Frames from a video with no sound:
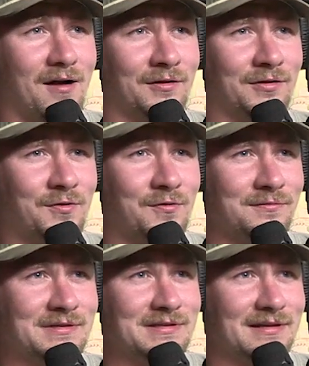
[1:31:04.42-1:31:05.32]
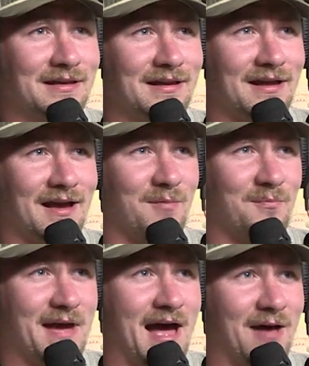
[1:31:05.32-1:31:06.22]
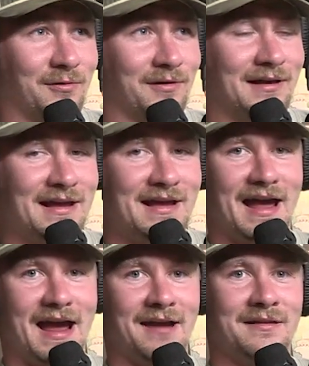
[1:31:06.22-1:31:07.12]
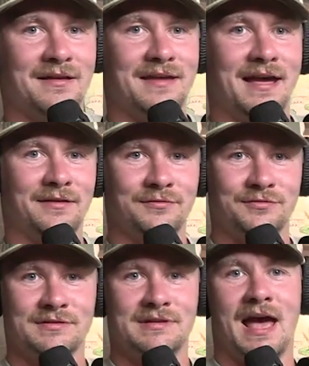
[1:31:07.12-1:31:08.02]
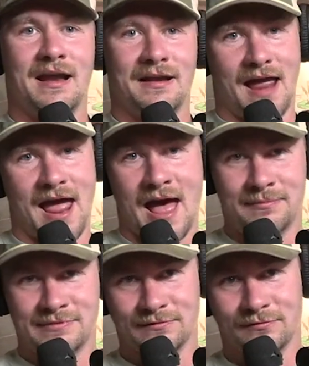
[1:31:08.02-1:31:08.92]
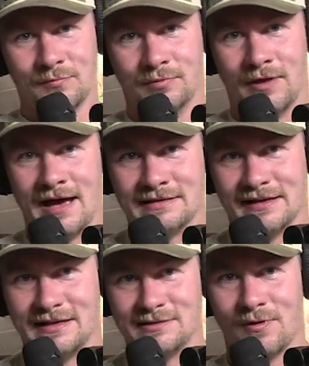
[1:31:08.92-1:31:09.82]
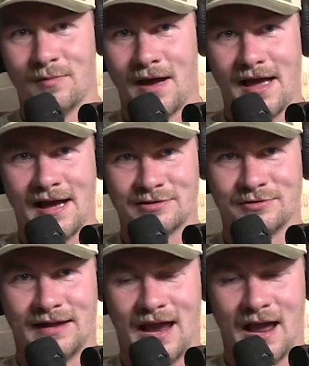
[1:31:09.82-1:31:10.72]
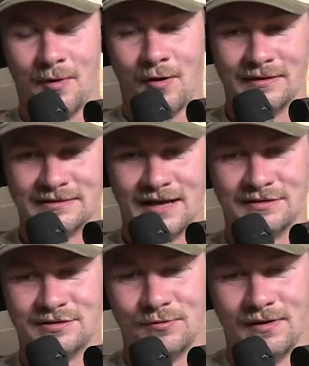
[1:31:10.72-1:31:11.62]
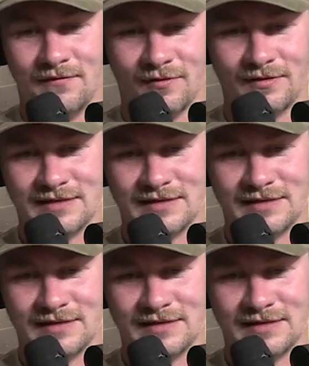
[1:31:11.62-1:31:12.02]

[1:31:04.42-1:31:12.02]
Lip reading: a goose, a mallard, and Nathaniel just had an absolute blast. Like he's wearing my extra camo. He's got 2 different